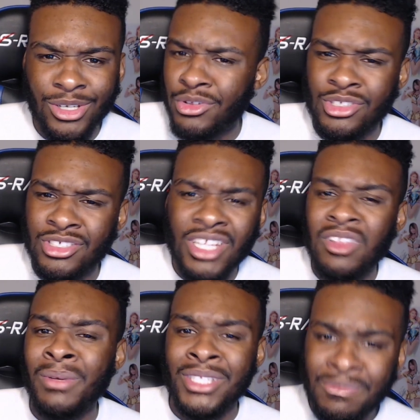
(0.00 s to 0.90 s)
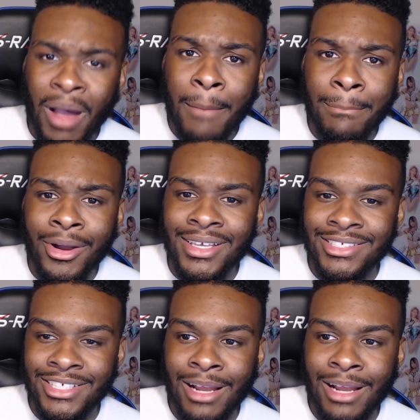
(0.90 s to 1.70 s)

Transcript: you know, they're just nothing but spot monkeys.